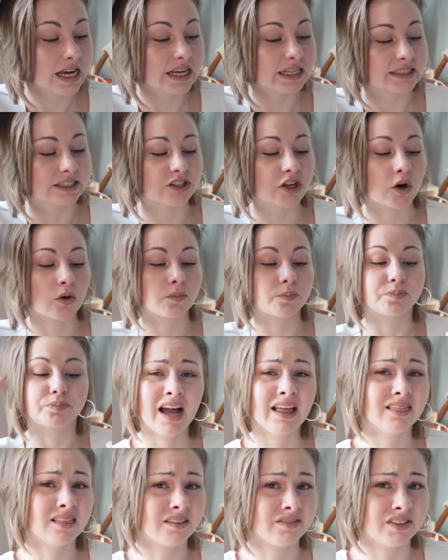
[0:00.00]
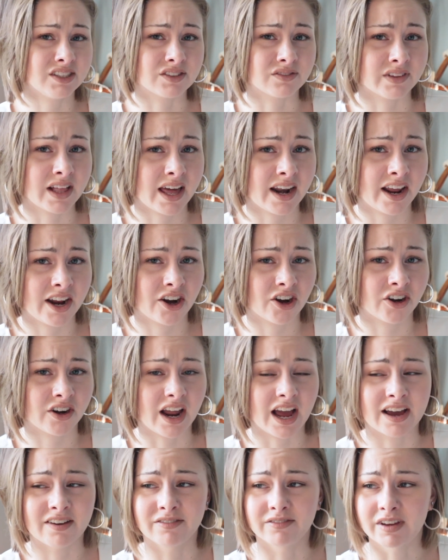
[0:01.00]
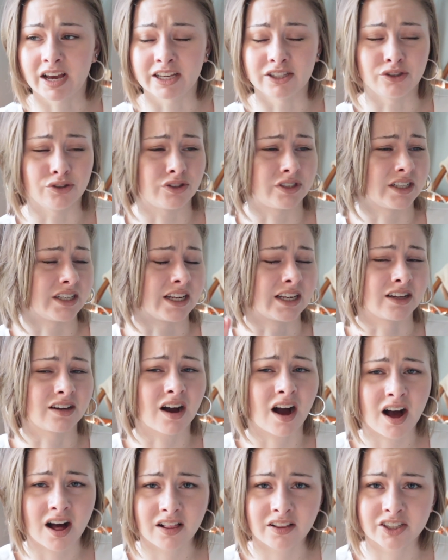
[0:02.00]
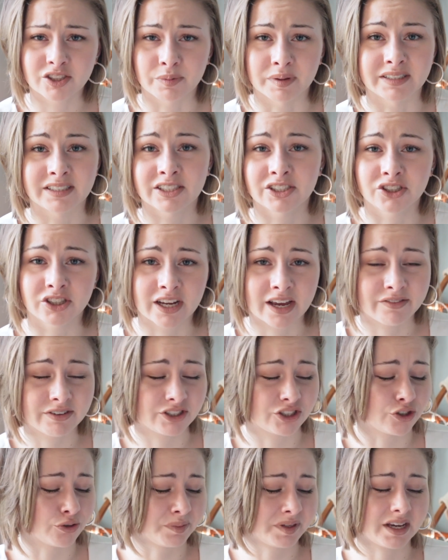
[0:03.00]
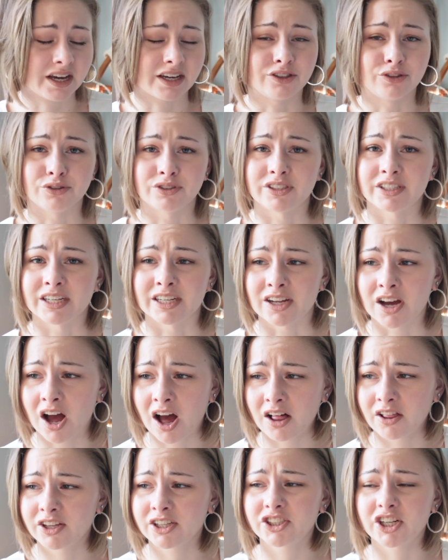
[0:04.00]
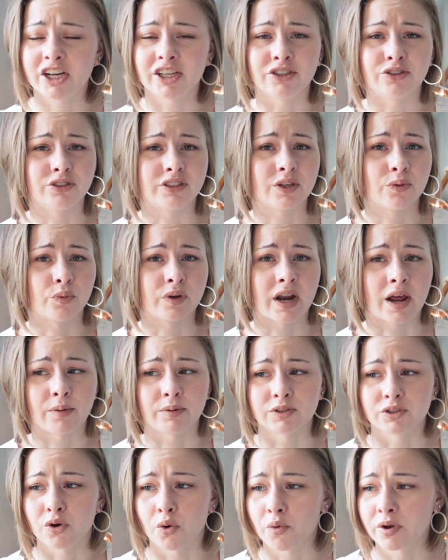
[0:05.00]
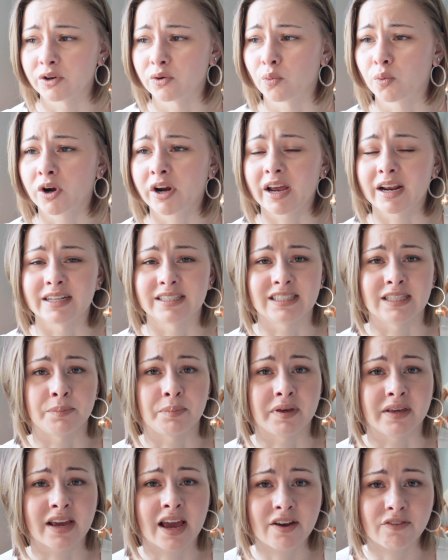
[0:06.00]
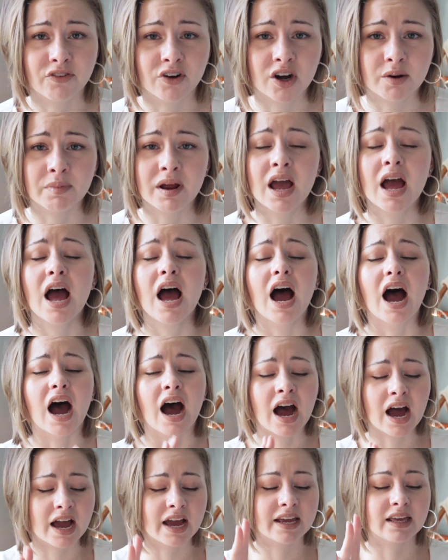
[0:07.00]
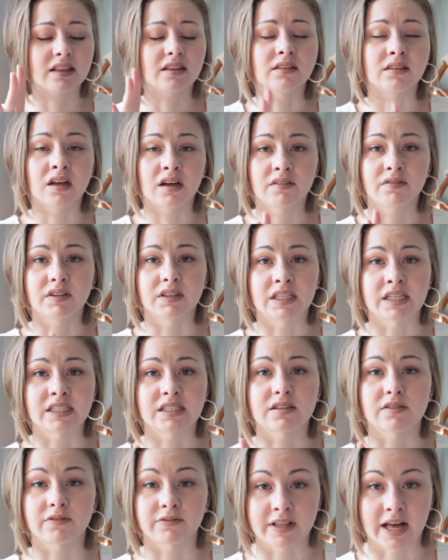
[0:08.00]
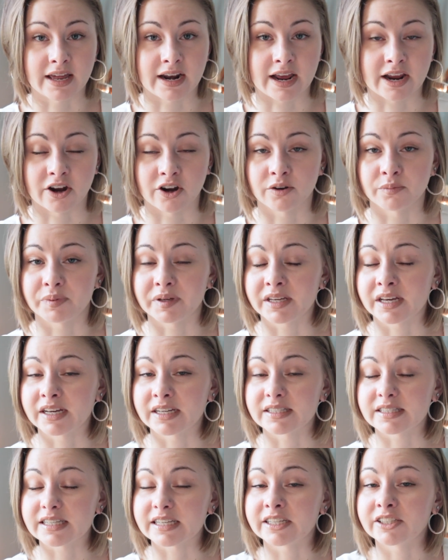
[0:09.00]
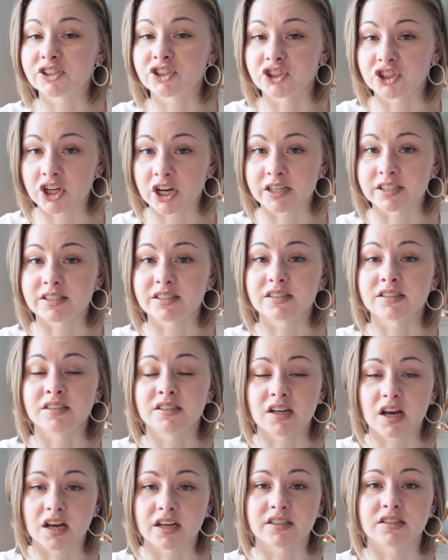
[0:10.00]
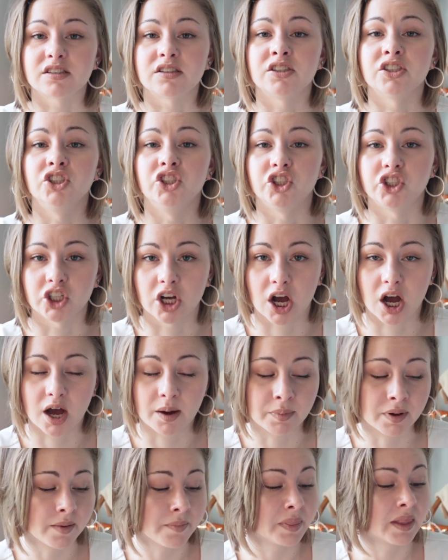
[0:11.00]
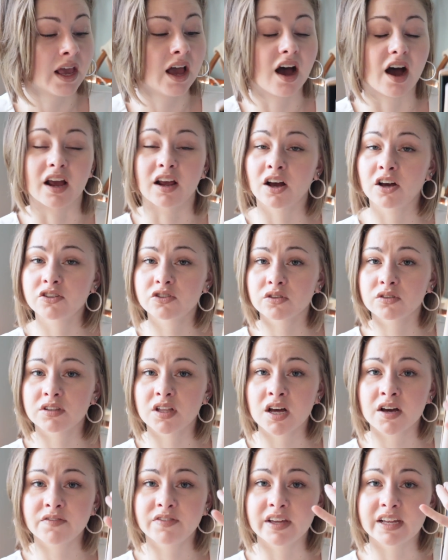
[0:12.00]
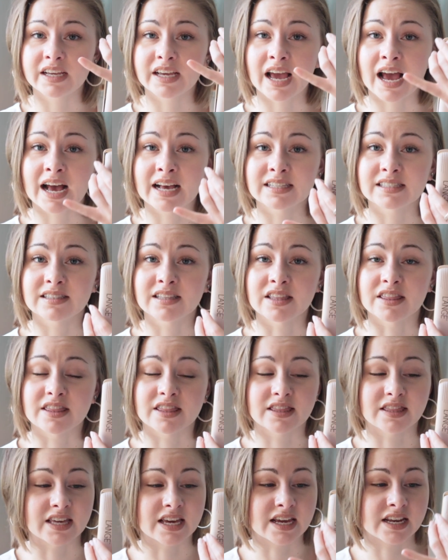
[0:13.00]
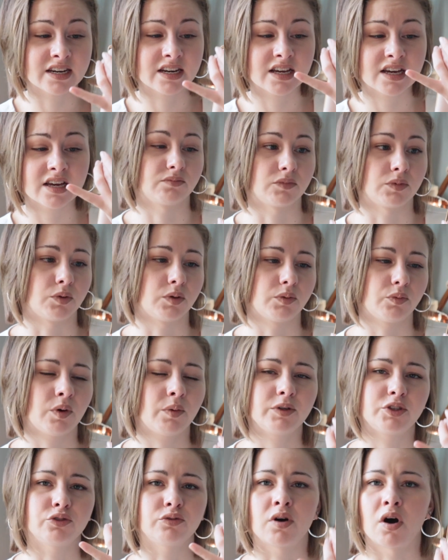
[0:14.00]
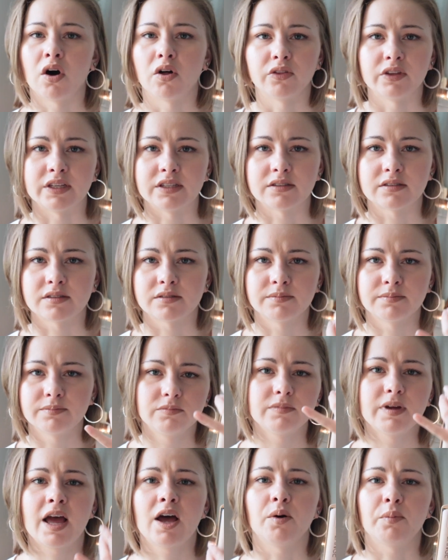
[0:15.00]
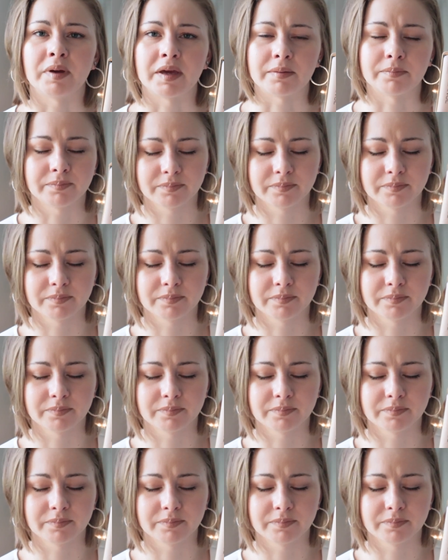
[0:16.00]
So I love this flat iron. I used it in college. My sister gave it to me. I used it in college. I used it when I was going to work at a CPA firm. I love this flat iron because it just does the job. I also love that it has the thin, what would you call these? Help me.